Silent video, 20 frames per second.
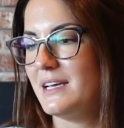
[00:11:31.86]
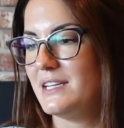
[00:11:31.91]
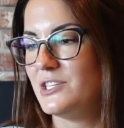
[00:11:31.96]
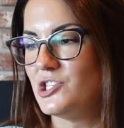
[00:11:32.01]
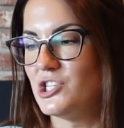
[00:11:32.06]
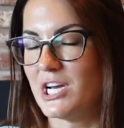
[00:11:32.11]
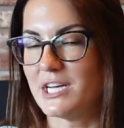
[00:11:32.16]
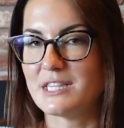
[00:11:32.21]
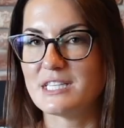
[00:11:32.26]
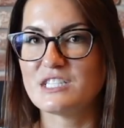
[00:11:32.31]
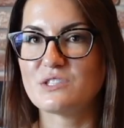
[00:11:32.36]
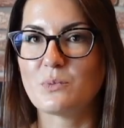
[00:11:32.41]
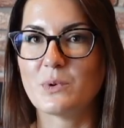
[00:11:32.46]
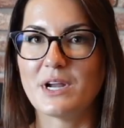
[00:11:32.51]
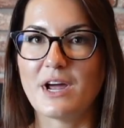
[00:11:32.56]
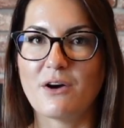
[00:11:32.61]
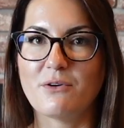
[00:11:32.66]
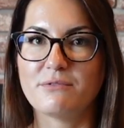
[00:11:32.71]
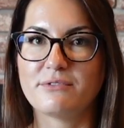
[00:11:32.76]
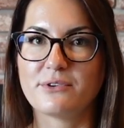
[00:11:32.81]
check this one
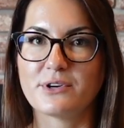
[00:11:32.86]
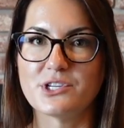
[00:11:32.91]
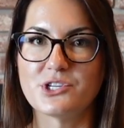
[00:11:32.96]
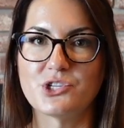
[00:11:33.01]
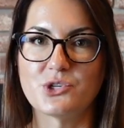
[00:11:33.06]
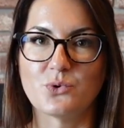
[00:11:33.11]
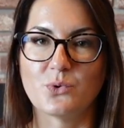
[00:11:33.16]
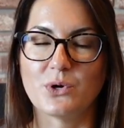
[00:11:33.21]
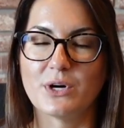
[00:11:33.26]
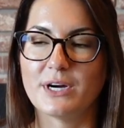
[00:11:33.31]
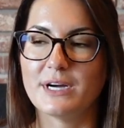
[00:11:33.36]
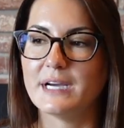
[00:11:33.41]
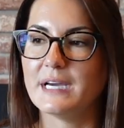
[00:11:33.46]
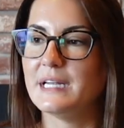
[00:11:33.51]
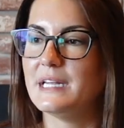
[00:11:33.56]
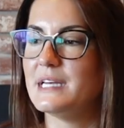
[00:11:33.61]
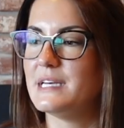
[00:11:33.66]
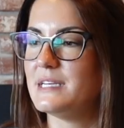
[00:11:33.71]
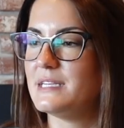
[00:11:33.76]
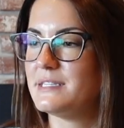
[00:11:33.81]
out for sure.
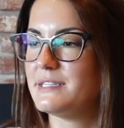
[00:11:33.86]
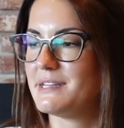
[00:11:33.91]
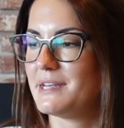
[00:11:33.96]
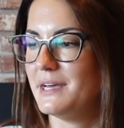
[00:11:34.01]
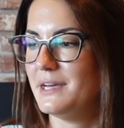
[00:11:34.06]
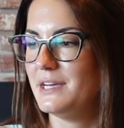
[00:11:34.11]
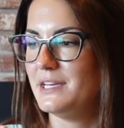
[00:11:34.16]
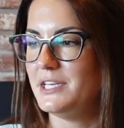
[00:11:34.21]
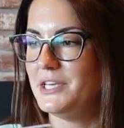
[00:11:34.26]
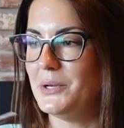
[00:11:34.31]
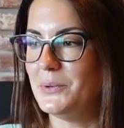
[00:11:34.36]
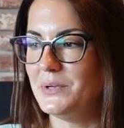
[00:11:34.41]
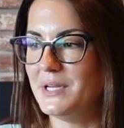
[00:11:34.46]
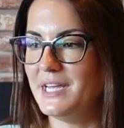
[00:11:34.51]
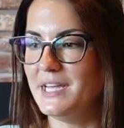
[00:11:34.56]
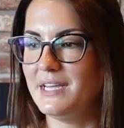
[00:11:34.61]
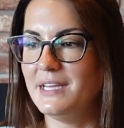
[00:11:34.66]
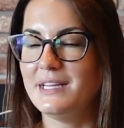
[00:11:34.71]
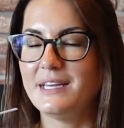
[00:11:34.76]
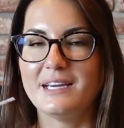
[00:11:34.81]
It is
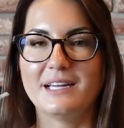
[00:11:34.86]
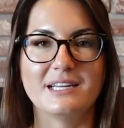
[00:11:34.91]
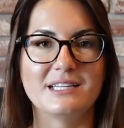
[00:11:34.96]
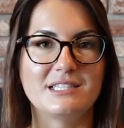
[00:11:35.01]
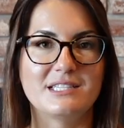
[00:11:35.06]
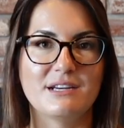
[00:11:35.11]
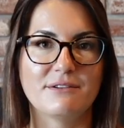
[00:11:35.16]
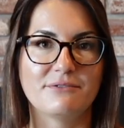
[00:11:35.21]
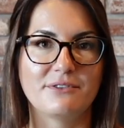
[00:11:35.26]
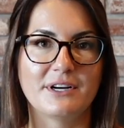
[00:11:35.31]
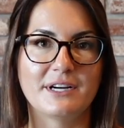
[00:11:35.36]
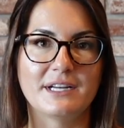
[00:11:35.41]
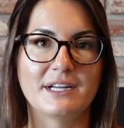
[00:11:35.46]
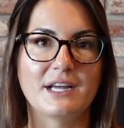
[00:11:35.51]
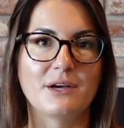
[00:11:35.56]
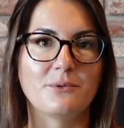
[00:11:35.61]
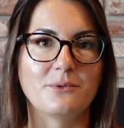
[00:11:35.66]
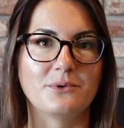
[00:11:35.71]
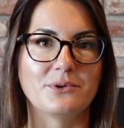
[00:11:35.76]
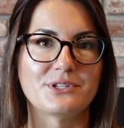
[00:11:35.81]
unique. It is
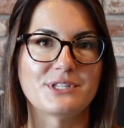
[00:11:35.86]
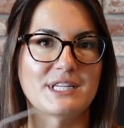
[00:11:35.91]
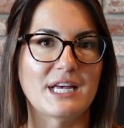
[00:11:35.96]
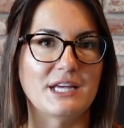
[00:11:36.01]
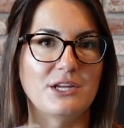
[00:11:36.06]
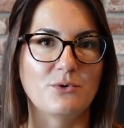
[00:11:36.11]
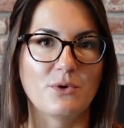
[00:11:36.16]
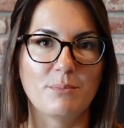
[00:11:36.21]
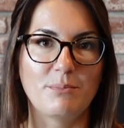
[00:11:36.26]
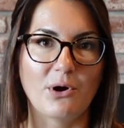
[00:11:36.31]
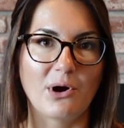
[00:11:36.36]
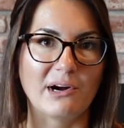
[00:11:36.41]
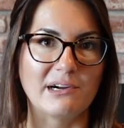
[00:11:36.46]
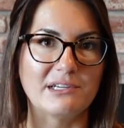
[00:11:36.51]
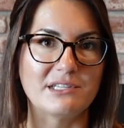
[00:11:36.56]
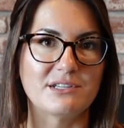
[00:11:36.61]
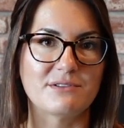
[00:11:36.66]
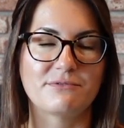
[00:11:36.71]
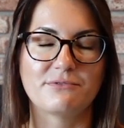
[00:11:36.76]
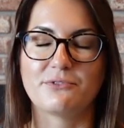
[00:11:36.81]
different. It will set you
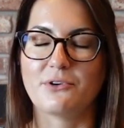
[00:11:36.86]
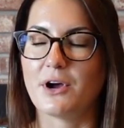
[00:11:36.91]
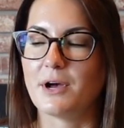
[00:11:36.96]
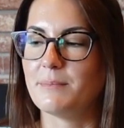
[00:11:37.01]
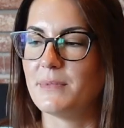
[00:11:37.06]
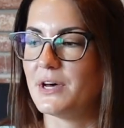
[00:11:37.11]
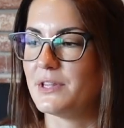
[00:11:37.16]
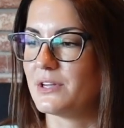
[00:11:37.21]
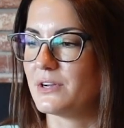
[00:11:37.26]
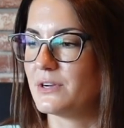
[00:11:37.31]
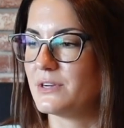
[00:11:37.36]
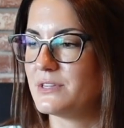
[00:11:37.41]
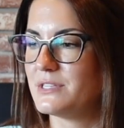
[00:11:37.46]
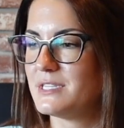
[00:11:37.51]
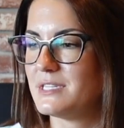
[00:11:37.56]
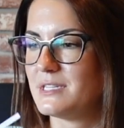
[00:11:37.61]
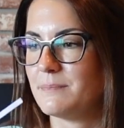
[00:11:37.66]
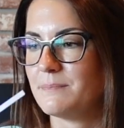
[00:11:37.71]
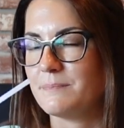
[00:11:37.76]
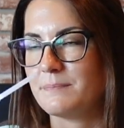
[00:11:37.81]
apart from
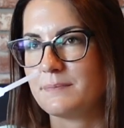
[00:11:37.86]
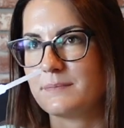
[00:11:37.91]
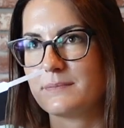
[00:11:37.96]
others.